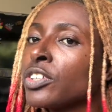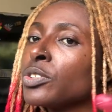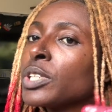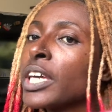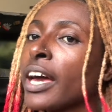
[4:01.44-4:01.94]
You
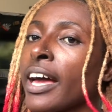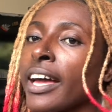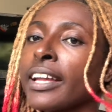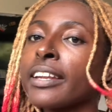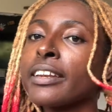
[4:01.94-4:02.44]

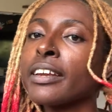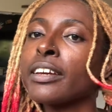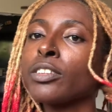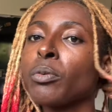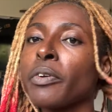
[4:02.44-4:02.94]
can.
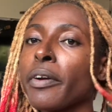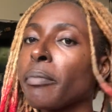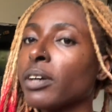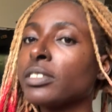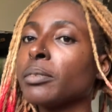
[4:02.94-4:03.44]
Don't worry
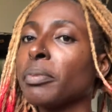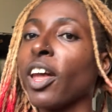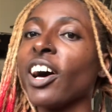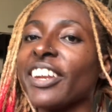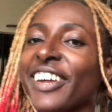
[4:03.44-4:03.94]
about the
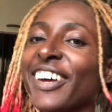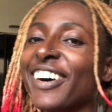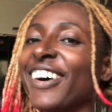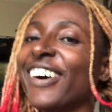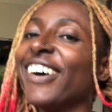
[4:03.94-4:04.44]
blood.
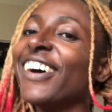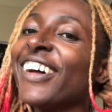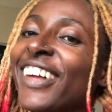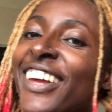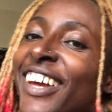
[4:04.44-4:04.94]

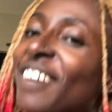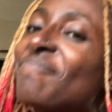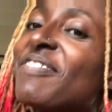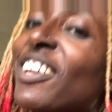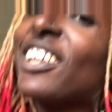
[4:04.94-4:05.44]

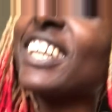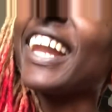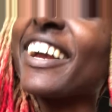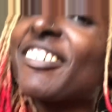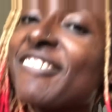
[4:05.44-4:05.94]
Blood
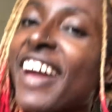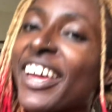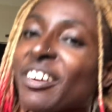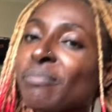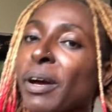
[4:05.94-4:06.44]
like red
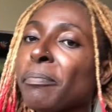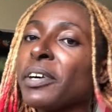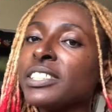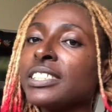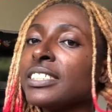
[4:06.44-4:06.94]
on my
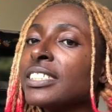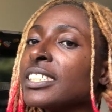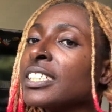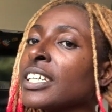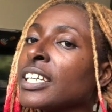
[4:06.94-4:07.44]
body.
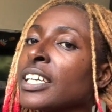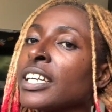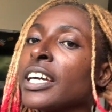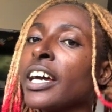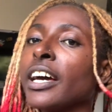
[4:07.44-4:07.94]

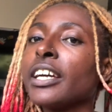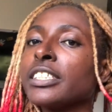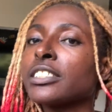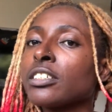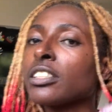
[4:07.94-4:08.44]

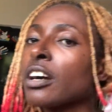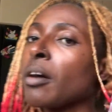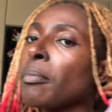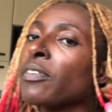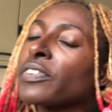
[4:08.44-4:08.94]
It's gonna
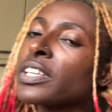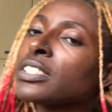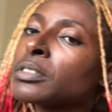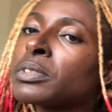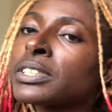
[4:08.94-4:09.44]
come off
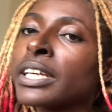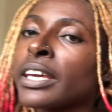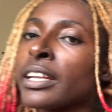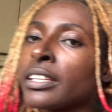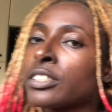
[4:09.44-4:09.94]
easy once I
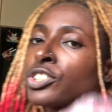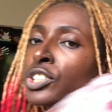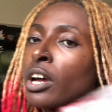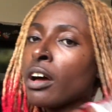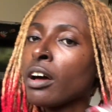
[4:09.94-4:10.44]
get in the
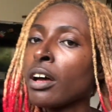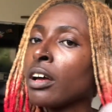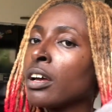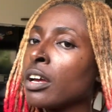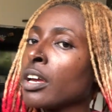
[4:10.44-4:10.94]
shower.
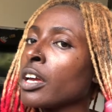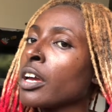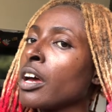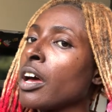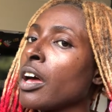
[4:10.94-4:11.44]

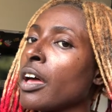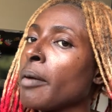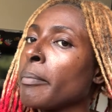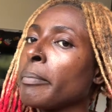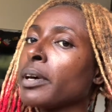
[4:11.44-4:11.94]

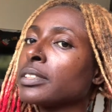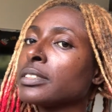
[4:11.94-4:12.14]
But